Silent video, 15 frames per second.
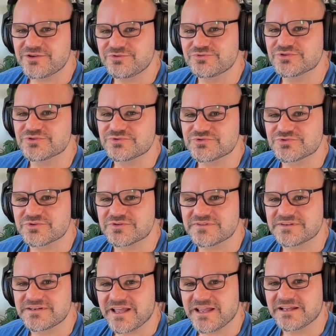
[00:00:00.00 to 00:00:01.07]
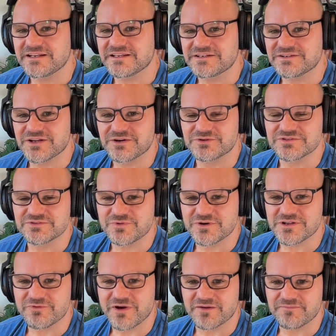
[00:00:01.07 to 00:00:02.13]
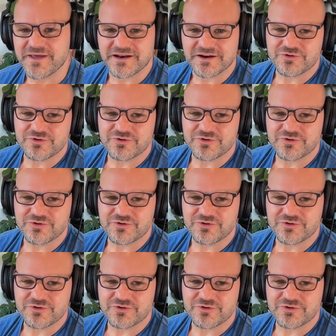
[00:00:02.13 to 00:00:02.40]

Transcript: you do sort of the daily dose and what do you recommend